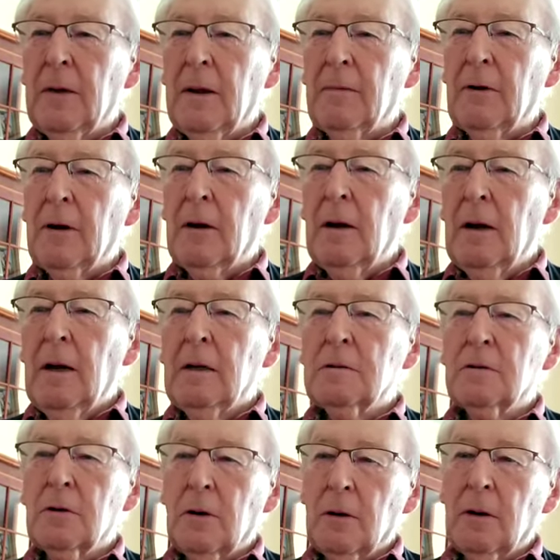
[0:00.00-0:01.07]
never
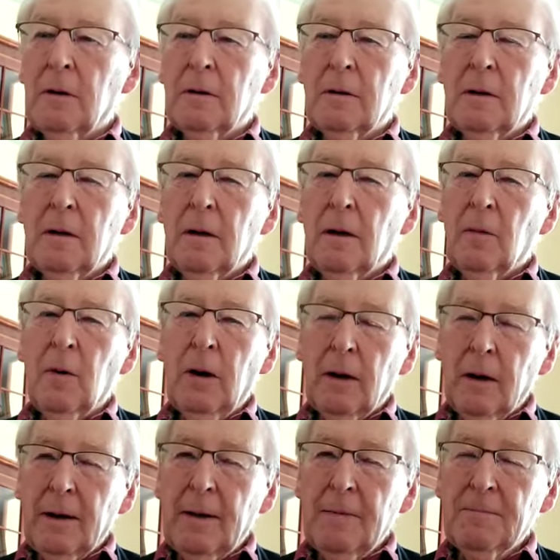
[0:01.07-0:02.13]
turn
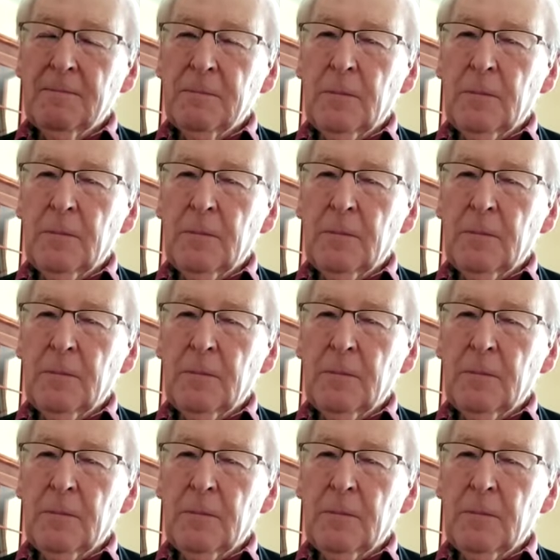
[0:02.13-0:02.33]
away.